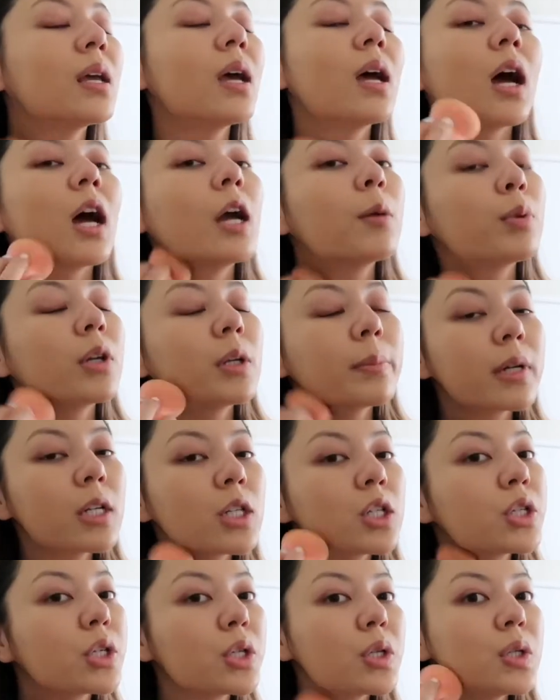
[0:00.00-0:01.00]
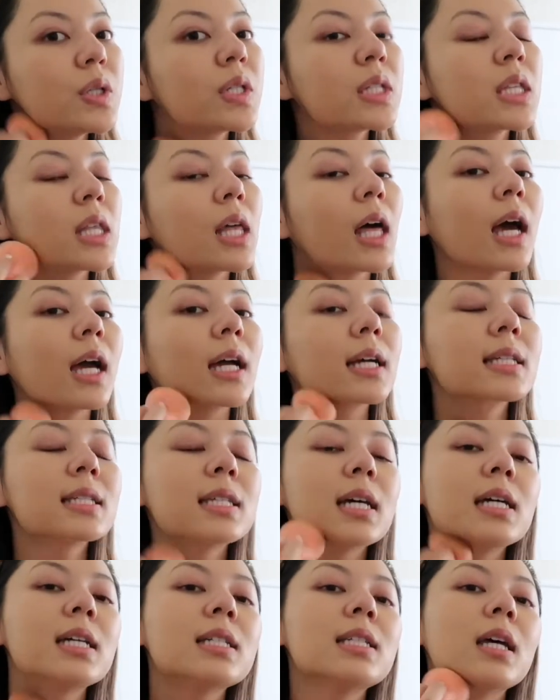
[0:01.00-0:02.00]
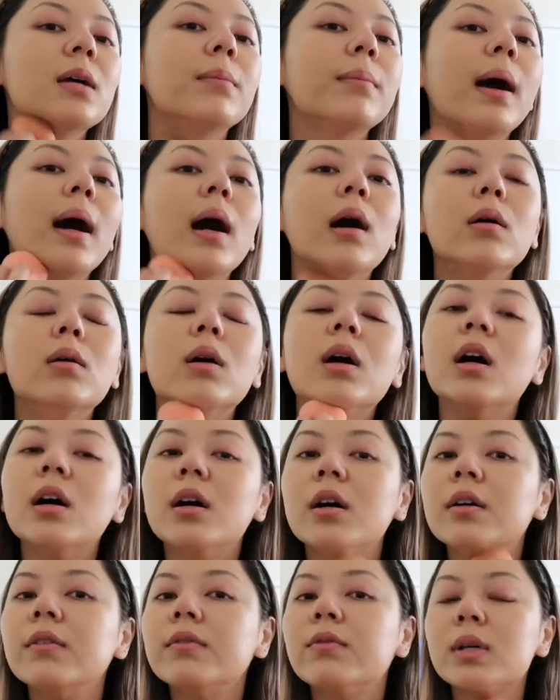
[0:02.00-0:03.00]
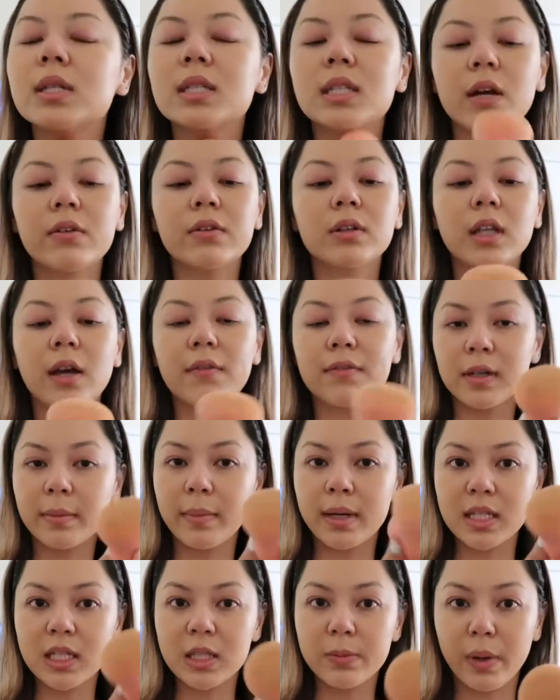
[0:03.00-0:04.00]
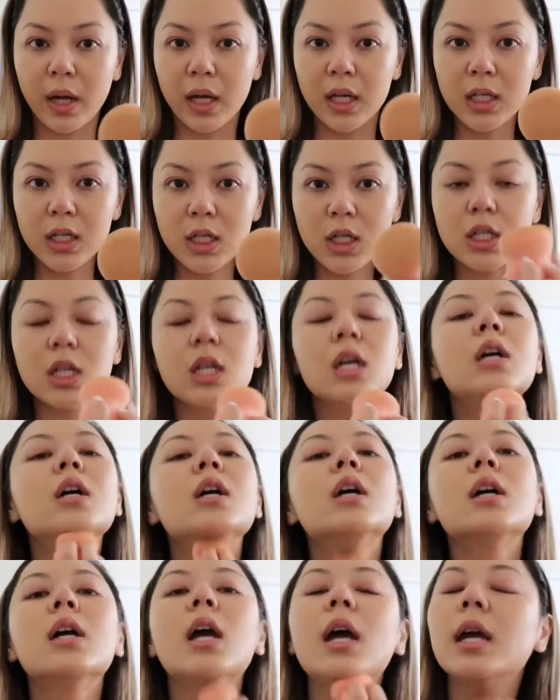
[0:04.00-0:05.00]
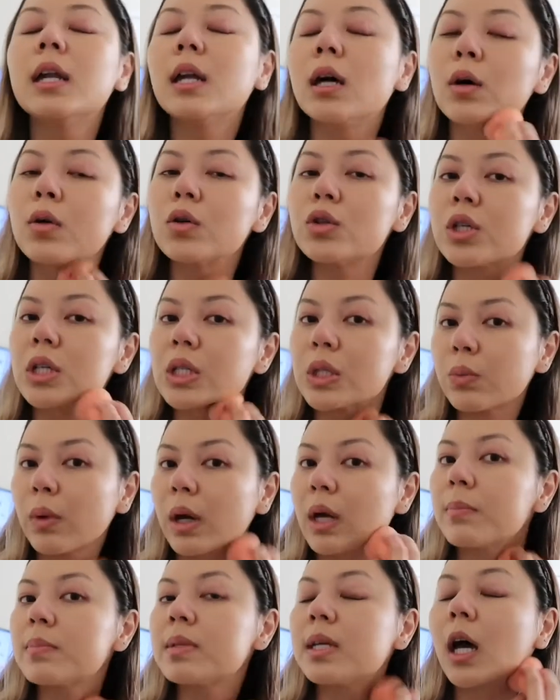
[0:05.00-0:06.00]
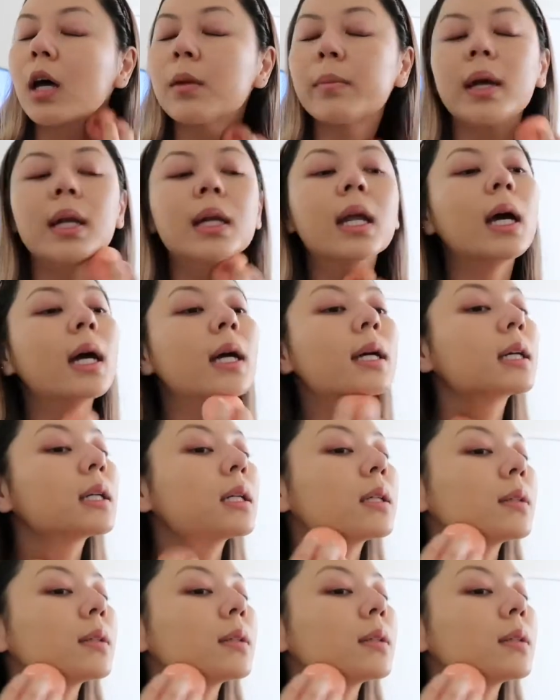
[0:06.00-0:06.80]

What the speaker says: I pretty much use the excess amount of whatsoever left on my sponge, and I'll just wipe down my neck.